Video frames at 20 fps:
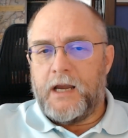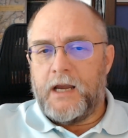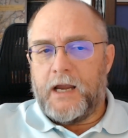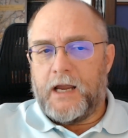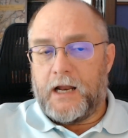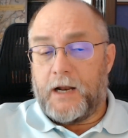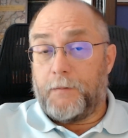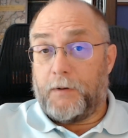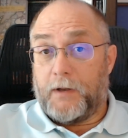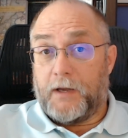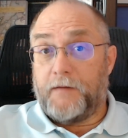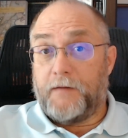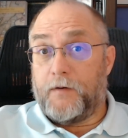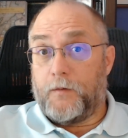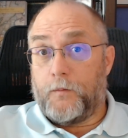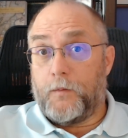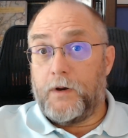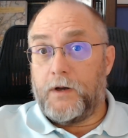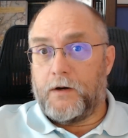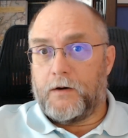And I believe it
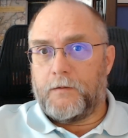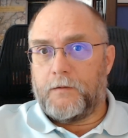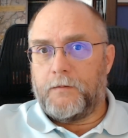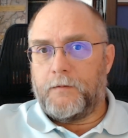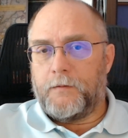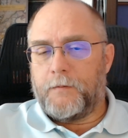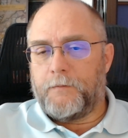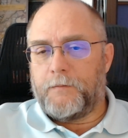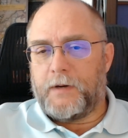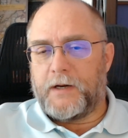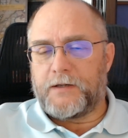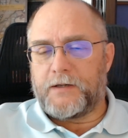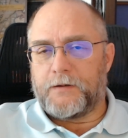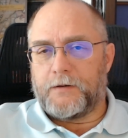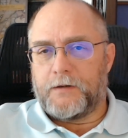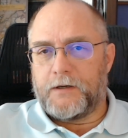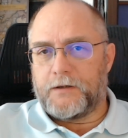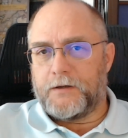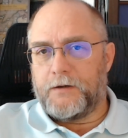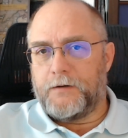will based on
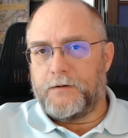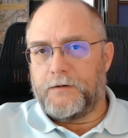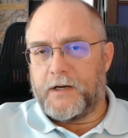this new